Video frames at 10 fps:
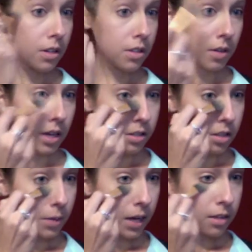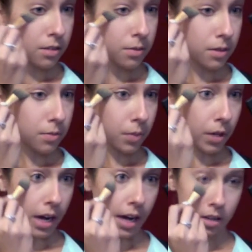So I just apply this with a
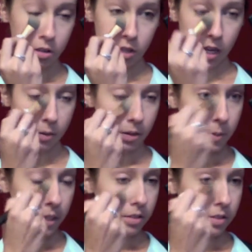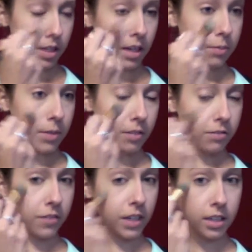brush. I would be using my
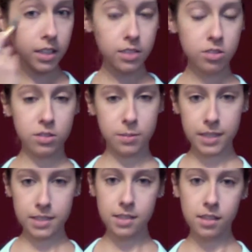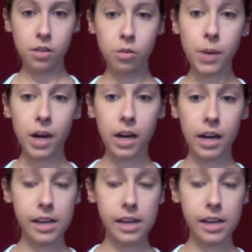fingers just because it's a little pot,